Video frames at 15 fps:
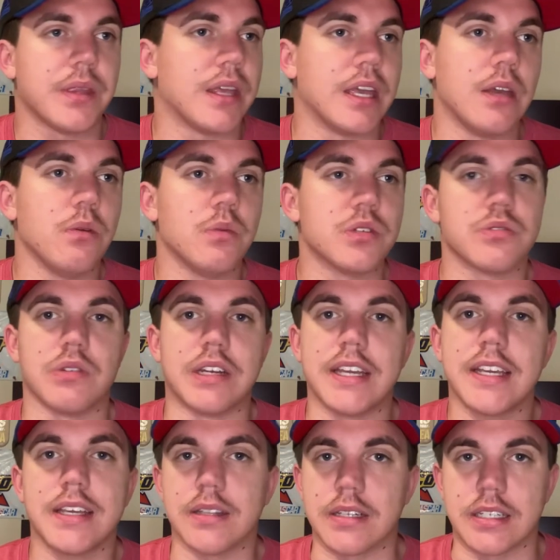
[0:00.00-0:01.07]
it was
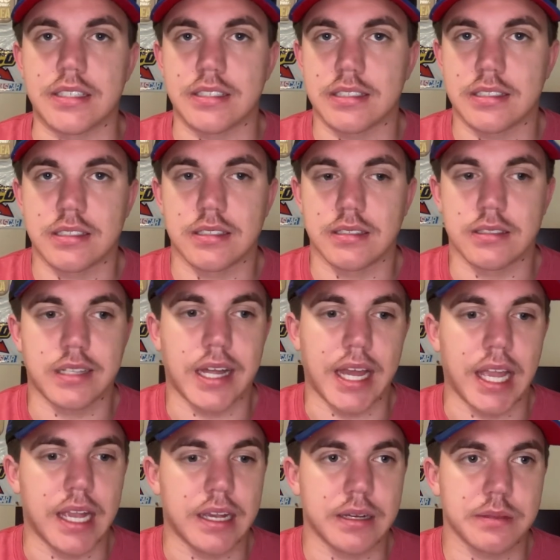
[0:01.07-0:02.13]
ridiculous.
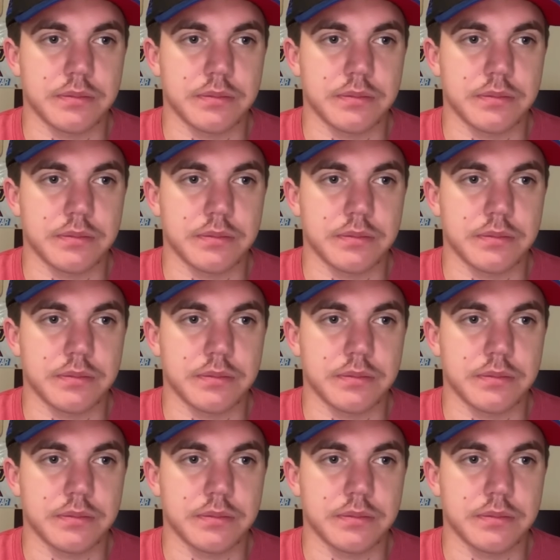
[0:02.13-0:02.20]
Like,